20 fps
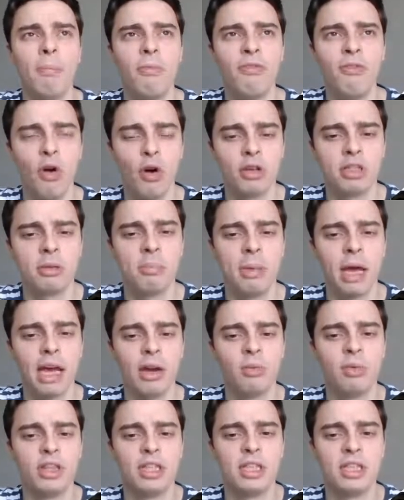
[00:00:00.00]
first
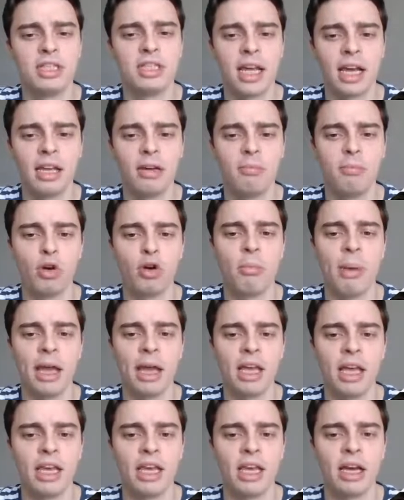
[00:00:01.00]
bet with this second
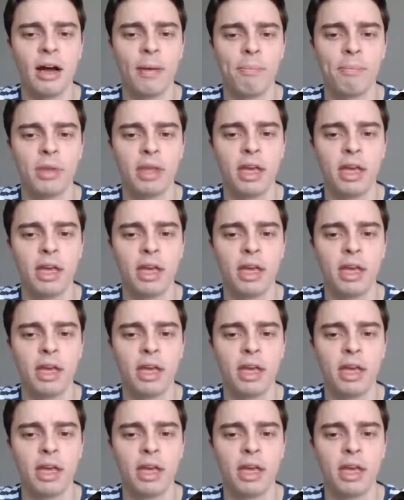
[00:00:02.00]
bookmaker here,